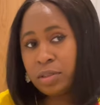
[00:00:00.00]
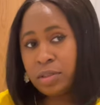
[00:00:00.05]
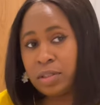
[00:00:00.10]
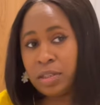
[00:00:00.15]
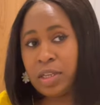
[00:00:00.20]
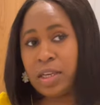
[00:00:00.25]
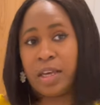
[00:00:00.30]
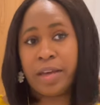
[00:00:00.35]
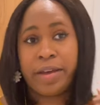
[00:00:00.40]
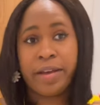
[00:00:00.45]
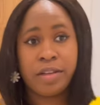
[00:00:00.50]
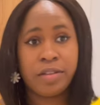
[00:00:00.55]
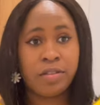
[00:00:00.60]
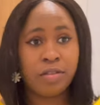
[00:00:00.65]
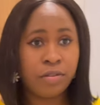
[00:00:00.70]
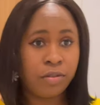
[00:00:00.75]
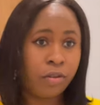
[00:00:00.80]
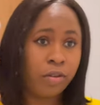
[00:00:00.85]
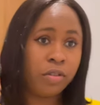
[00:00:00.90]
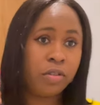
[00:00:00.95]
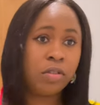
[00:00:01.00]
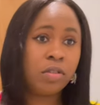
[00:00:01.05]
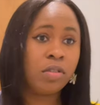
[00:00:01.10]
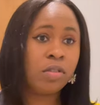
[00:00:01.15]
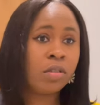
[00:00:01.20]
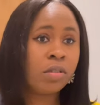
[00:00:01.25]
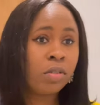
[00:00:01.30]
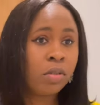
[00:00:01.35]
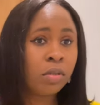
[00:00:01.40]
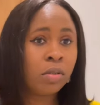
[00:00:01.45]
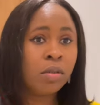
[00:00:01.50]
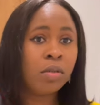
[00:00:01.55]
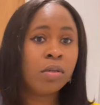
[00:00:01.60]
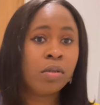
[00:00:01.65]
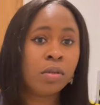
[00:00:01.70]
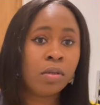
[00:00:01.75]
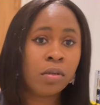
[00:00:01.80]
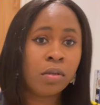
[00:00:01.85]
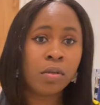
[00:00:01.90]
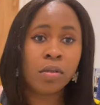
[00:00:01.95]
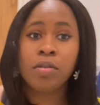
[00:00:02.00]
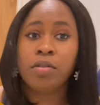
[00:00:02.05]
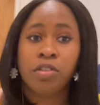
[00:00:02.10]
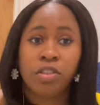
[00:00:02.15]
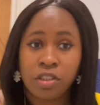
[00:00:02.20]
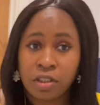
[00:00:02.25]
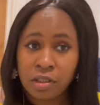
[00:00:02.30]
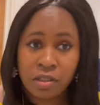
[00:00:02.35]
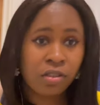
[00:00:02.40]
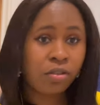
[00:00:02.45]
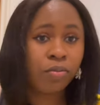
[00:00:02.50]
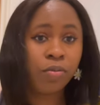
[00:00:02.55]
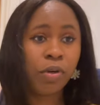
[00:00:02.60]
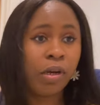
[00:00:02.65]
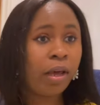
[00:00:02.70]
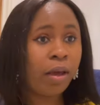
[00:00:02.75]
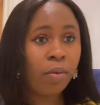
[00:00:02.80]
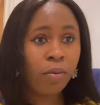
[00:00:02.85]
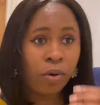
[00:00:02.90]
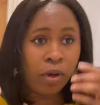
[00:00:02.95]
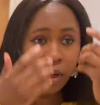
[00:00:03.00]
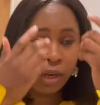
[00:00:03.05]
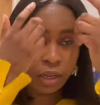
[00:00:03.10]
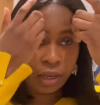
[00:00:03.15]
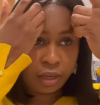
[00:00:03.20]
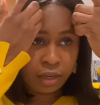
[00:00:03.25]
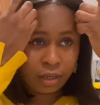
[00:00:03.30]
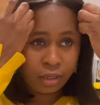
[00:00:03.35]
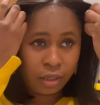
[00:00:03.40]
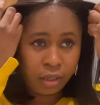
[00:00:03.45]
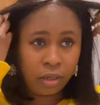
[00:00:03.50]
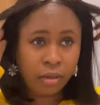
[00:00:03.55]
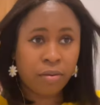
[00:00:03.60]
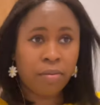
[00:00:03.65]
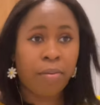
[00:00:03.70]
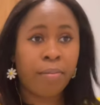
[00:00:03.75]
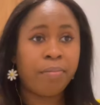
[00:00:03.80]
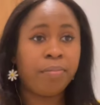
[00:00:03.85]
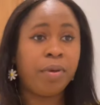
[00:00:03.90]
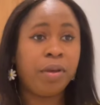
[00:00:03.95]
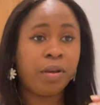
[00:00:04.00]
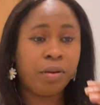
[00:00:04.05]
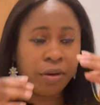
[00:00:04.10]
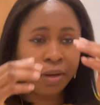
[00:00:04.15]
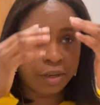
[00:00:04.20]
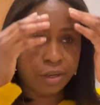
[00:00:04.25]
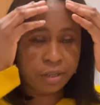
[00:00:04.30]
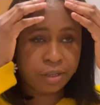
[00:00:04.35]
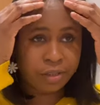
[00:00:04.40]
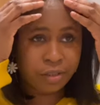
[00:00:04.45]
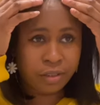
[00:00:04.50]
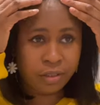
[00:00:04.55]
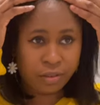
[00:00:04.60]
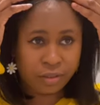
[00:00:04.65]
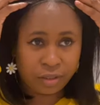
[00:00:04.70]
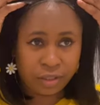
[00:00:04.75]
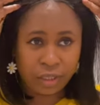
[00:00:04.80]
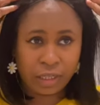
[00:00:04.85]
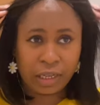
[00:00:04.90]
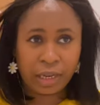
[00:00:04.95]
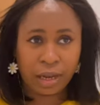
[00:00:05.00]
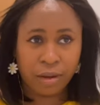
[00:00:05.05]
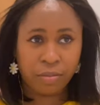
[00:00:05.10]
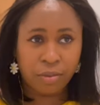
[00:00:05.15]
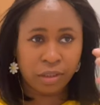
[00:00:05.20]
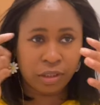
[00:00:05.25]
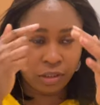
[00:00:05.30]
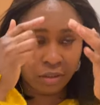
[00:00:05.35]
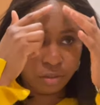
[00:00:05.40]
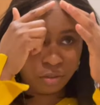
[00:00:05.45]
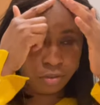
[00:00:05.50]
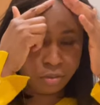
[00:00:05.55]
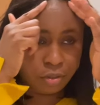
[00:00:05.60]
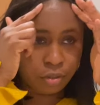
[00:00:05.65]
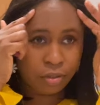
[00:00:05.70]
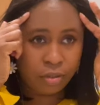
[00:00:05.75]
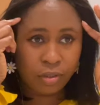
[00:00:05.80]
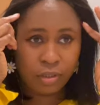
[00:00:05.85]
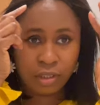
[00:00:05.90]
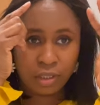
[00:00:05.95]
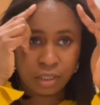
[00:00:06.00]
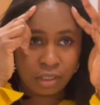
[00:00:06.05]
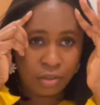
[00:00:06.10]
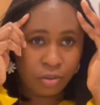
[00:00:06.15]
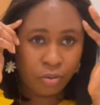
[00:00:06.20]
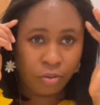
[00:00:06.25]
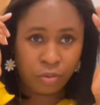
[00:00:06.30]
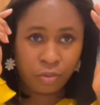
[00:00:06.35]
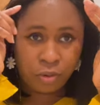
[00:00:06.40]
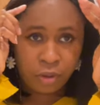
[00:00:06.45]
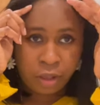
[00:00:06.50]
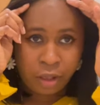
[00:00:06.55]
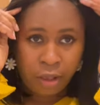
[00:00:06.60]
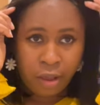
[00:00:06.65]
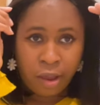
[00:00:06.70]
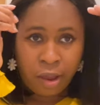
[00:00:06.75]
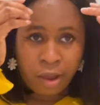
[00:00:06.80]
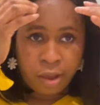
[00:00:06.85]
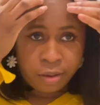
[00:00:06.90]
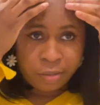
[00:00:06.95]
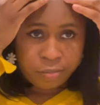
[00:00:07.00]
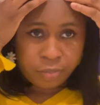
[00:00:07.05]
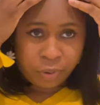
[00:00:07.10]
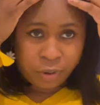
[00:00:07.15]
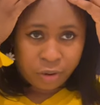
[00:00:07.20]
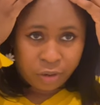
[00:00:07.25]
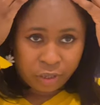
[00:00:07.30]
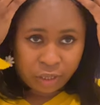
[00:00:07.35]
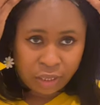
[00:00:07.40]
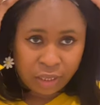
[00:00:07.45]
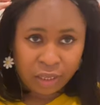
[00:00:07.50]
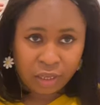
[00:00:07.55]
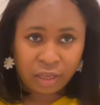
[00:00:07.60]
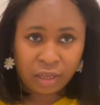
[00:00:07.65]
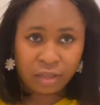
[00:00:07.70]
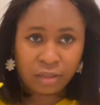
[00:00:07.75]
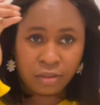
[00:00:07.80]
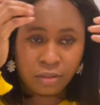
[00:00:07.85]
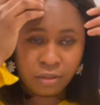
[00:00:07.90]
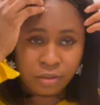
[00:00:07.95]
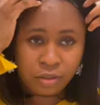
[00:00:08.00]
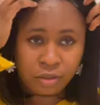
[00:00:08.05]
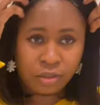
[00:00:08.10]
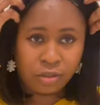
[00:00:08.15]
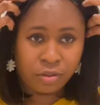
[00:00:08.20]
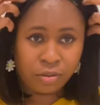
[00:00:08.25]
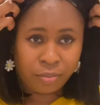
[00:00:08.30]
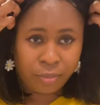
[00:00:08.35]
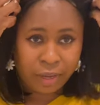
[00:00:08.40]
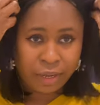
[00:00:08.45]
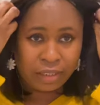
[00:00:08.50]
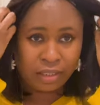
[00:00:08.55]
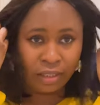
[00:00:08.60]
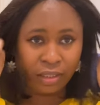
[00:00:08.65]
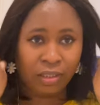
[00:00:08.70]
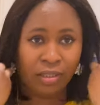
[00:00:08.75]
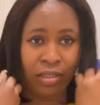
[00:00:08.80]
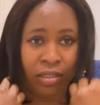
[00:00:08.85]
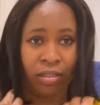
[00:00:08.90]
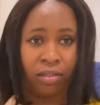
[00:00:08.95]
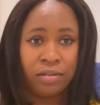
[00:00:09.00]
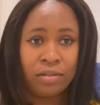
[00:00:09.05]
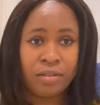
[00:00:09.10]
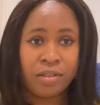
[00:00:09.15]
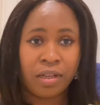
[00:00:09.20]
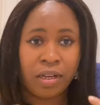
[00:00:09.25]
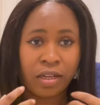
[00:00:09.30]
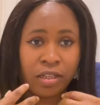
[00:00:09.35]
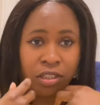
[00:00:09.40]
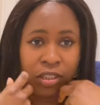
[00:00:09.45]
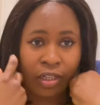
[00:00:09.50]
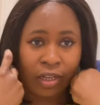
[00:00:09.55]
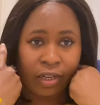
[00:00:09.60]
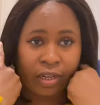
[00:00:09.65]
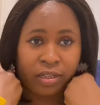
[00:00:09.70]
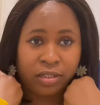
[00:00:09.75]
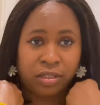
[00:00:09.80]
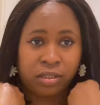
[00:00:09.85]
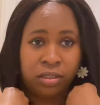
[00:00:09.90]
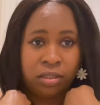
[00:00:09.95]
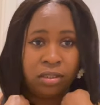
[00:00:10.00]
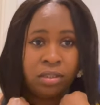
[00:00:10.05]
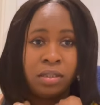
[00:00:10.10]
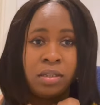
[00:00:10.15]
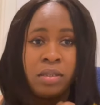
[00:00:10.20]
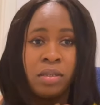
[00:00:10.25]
the hair is not just what I wanted, period. Like, I wanted to do all the whole plucking, customizing, and all that jazz.